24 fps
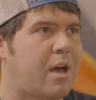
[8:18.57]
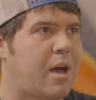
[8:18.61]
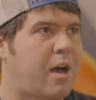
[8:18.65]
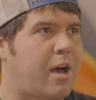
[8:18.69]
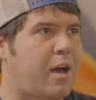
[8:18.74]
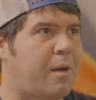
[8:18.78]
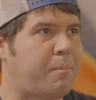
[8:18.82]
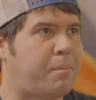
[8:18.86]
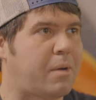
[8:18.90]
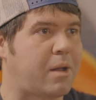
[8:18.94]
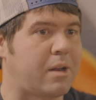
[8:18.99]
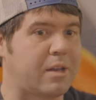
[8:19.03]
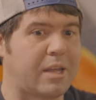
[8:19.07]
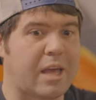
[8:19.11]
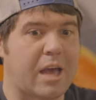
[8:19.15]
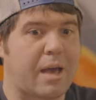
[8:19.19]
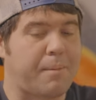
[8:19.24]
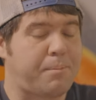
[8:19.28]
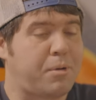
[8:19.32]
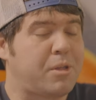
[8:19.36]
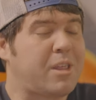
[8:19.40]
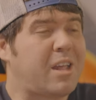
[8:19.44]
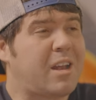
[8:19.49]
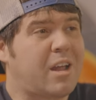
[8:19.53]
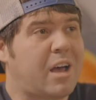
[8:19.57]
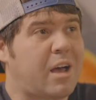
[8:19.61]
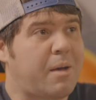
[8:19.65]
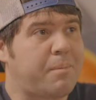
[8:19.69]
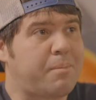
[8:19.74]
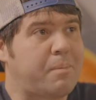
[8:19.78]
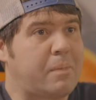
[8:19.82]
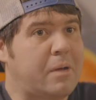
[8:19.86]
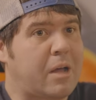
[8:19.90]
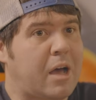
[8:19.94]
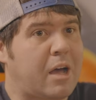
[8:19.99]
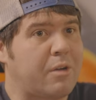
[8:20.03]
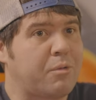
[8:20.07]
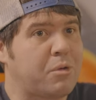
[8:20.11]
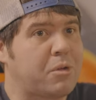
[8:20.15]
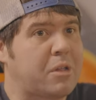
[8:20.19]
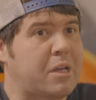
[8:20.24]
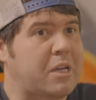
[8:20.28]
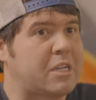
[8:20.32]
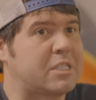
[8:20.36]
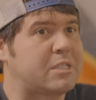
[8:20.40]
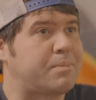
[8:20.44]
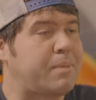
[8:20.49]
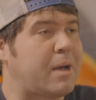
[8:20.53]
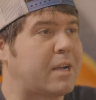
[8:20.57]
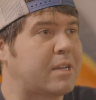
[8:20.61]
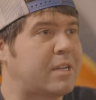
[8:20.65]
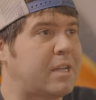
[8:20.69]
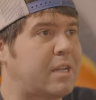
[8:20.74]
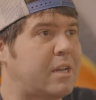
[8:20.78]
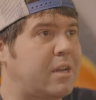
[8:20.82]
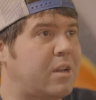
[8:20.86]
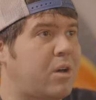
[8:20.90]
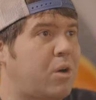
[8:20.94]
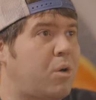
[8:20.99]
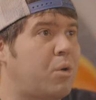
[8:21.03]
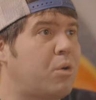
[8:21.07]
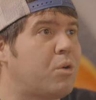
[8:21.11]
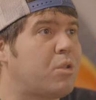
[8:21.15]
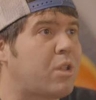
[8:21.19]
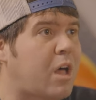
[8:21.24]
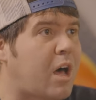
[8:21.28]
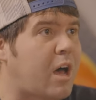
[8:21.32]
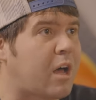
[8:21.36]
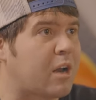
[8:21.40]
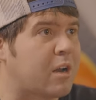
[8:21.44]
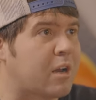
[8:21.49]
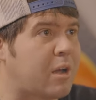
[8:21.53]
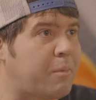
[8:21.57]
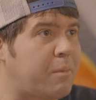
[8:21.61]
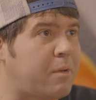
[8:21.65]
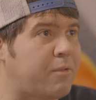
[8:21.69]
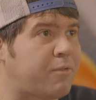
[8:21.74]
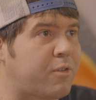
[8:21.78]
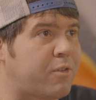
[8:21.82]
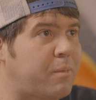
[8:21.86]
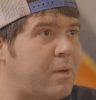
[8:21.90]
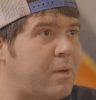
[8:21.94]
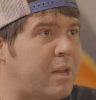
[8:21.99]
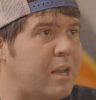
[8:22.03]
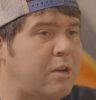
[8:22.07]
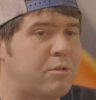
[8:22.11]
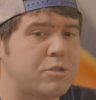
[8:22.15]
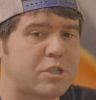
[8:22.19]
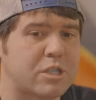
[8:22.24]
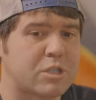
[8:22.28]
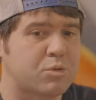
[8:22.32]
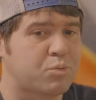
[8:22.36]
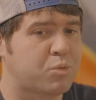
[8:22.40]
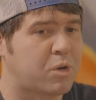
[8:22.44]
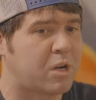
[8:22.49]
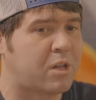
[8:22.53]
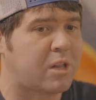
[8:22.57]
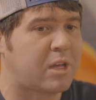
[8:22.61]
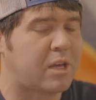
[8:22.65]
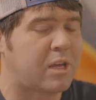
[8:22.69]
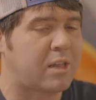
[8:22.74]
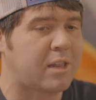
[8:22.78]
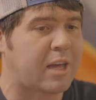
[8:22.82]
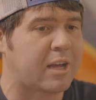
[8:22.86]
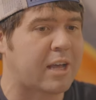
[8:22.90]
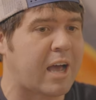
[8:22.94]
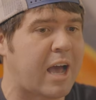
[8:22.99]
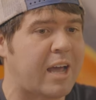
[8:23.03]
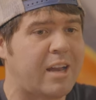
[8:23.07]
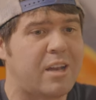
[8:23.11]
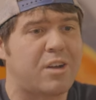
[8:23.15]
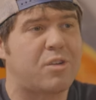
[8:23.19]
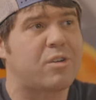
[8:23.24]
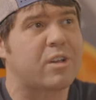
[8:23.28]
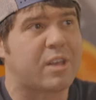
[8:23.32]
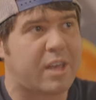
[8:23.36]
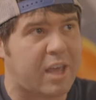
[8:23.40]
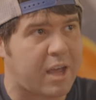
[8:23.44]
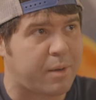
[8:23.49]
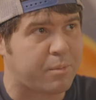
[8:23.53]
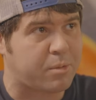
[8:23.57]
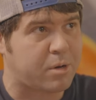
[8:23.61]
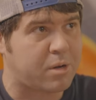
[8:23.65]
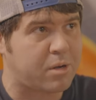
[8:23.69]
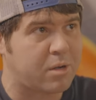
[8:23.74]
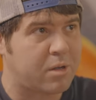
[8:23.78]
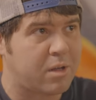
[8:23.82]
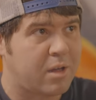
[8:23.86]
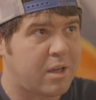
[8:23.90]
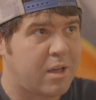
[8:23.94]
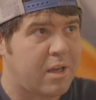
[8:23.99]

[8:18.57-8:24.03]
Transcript: Um, but yeah, put that up, not really expecting a whole lot coming from it. And it was just really like, I didn't own a camera.